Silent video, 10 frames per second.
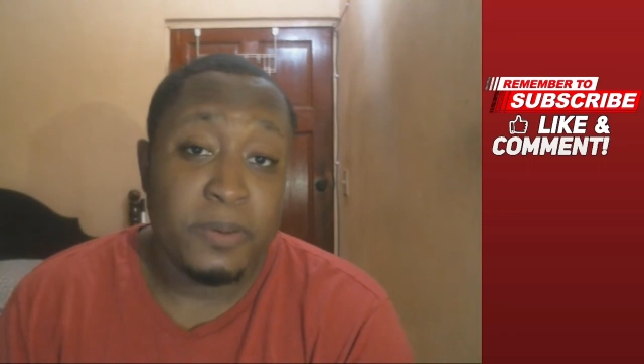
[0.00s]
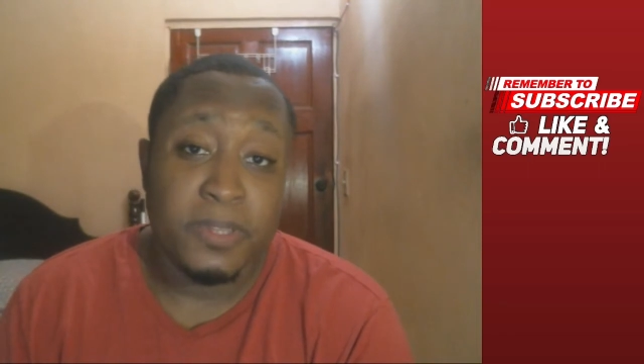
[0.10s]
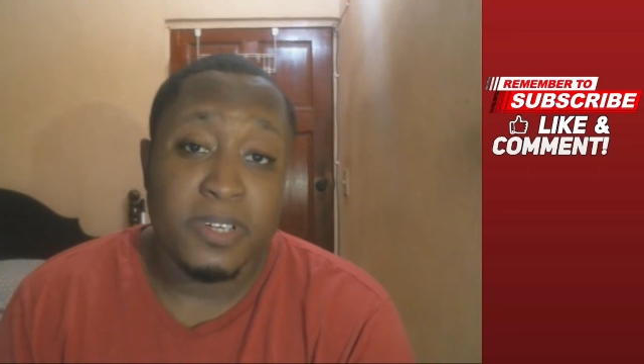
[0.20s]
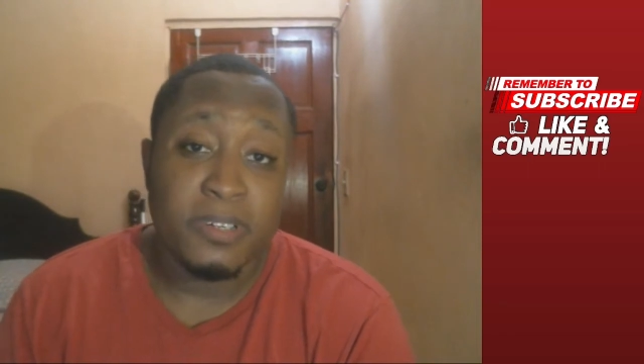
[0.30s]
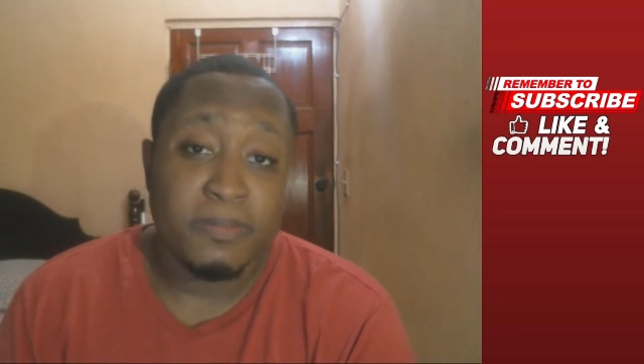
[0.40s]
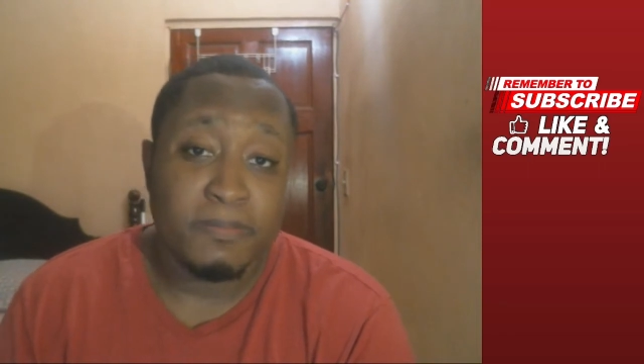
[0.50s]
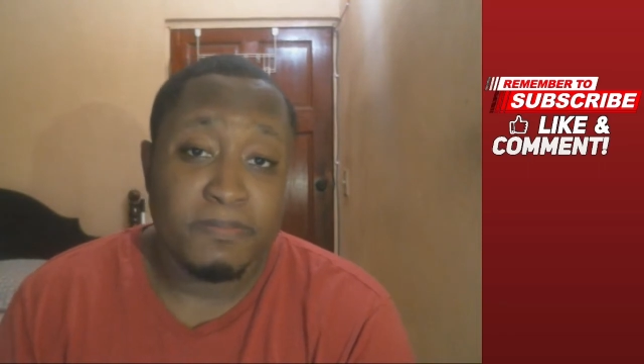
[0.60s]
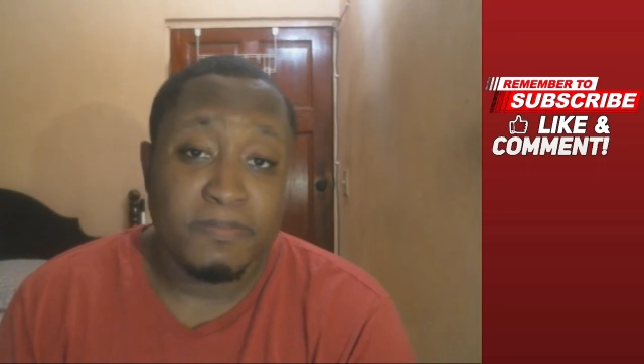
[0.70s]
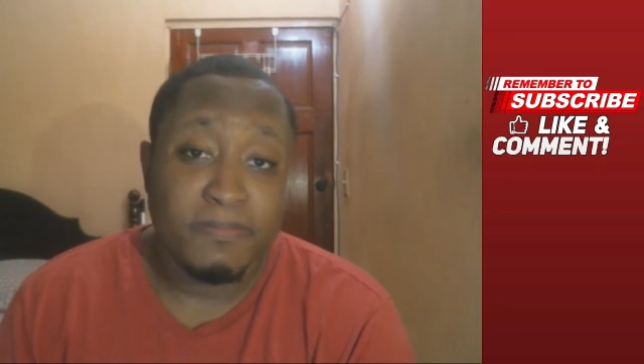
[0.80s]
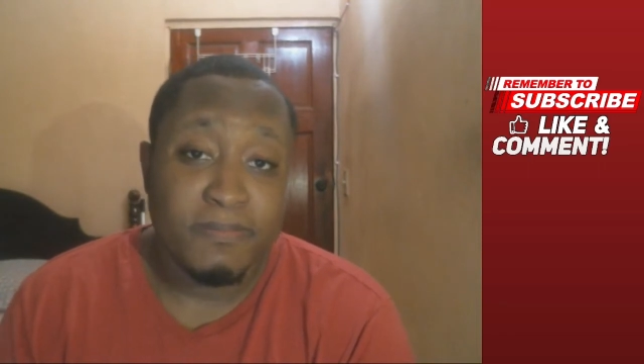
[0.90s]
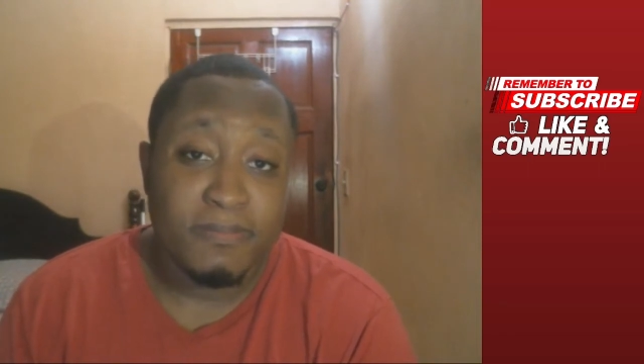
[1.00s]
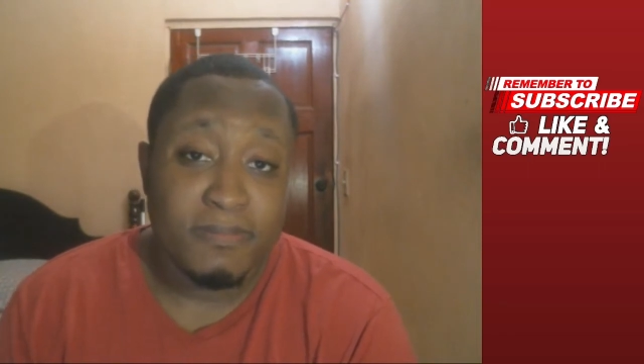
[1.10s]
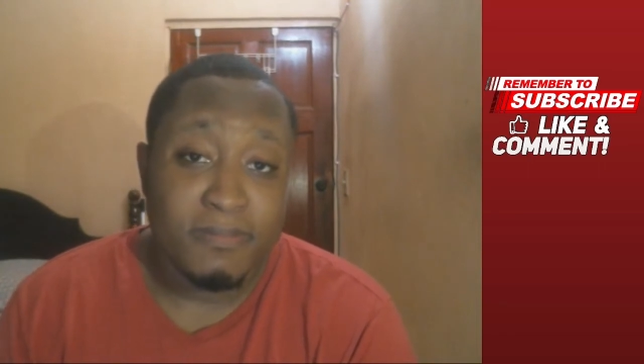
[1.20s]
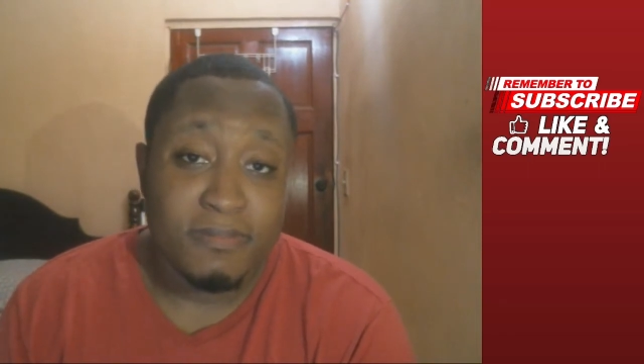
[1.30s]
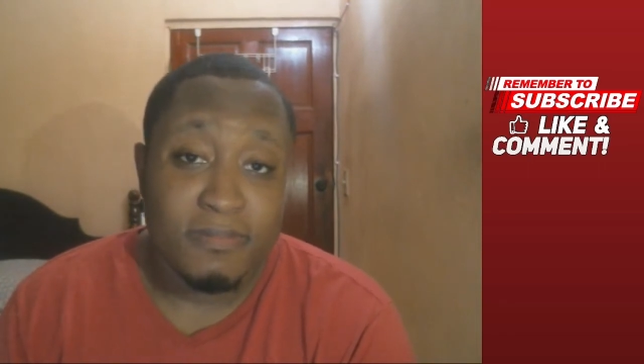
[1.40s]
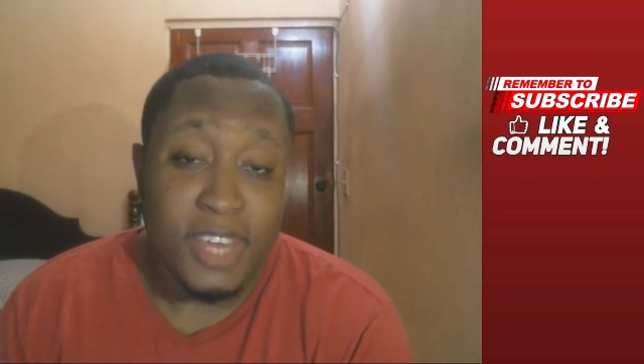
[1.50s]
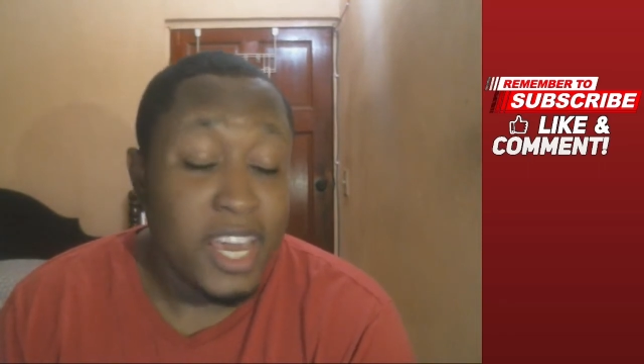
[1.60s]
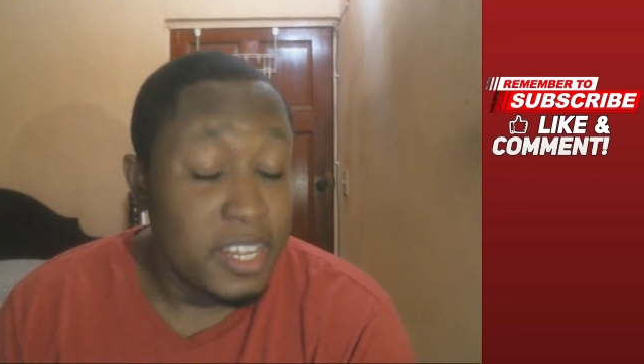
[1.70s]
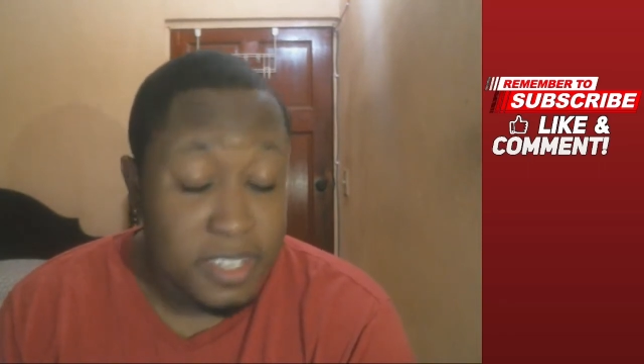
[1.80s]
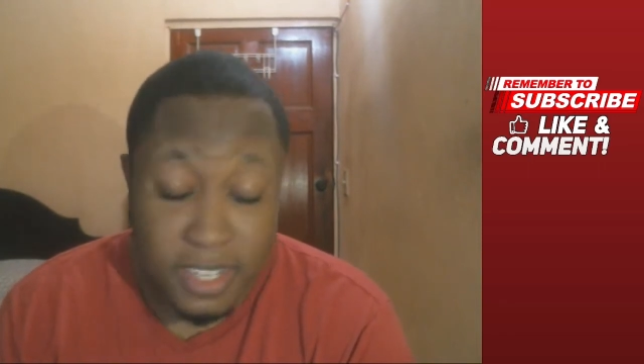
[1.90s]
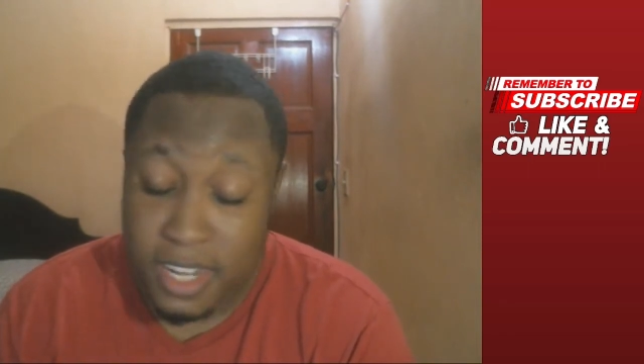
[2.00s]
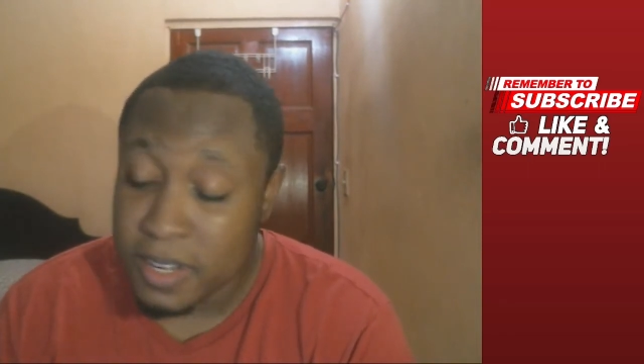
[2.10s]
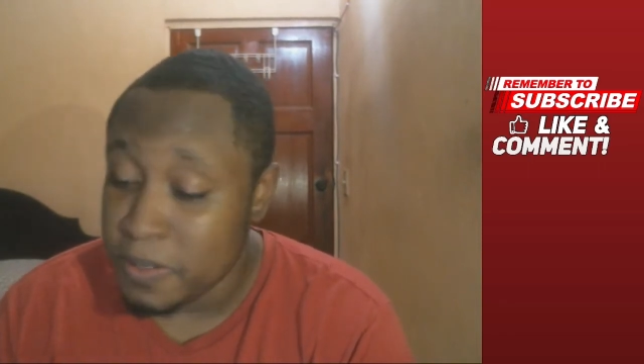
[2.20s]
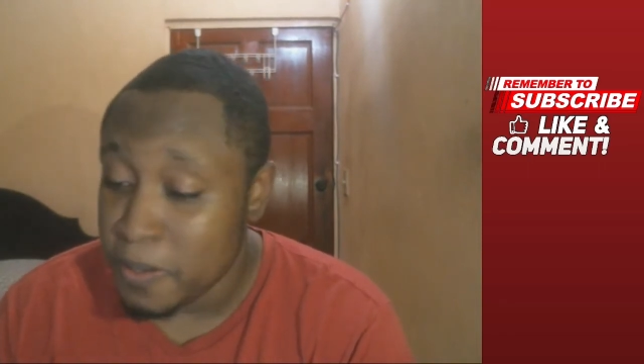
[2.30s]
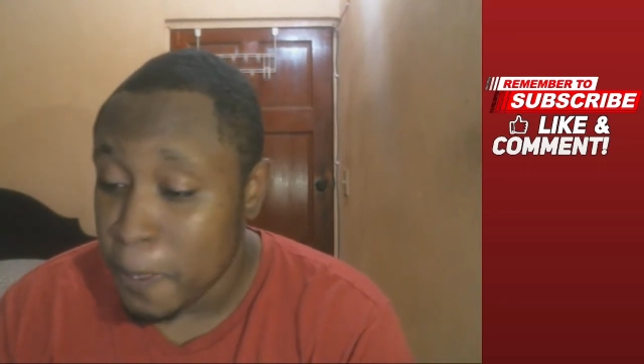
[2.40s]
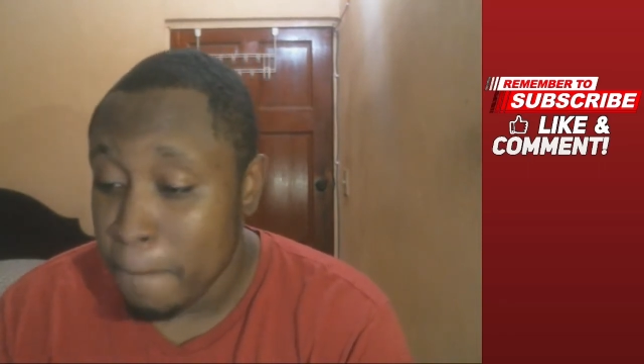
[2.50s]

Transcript: out there, hands down.